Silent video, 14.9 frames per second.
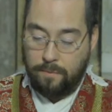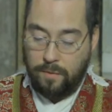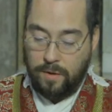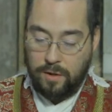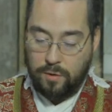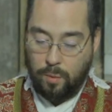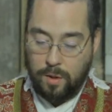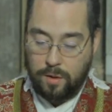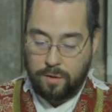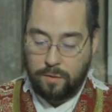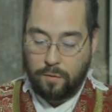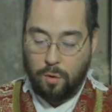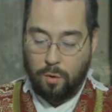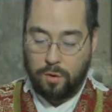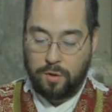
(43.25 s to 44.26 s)
These words,
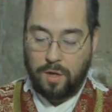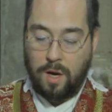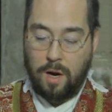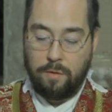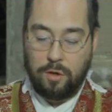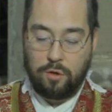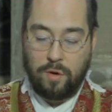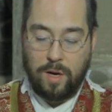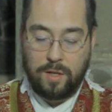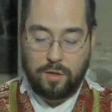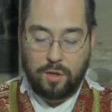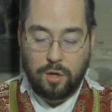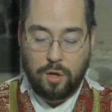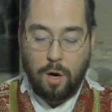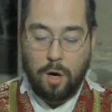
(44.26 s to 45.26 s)
of course, are addressed
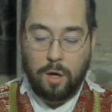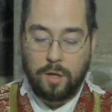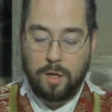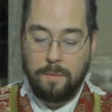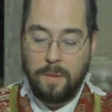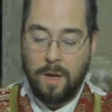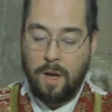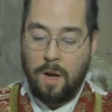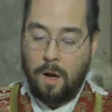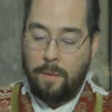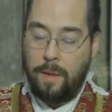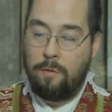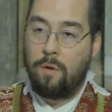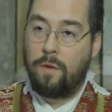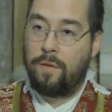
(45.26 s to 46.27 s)
to God, and
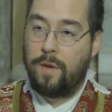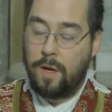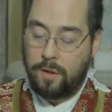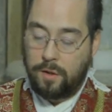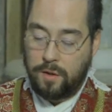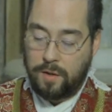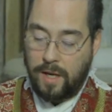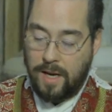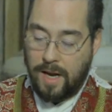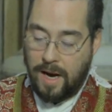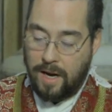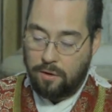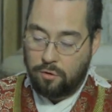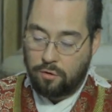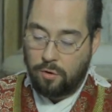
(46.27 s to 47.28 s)
they refer to St.
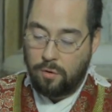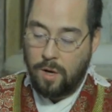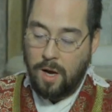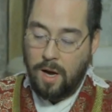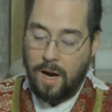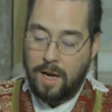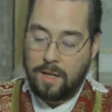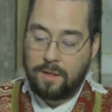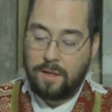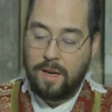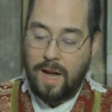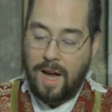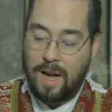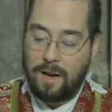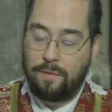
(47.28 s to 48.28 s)
Andrew as an
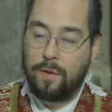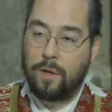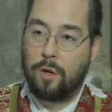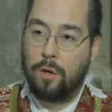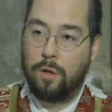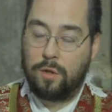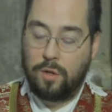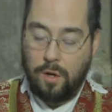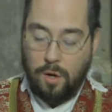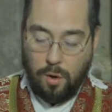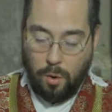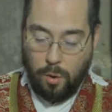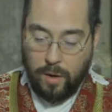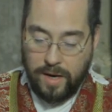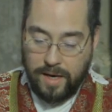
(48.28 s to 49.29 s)
advocate
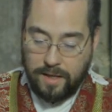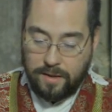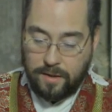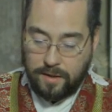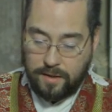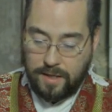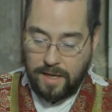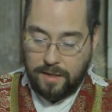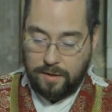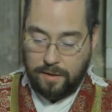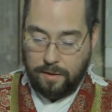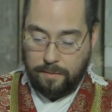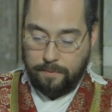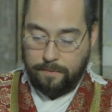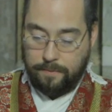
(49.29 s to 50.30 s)
or intercessor.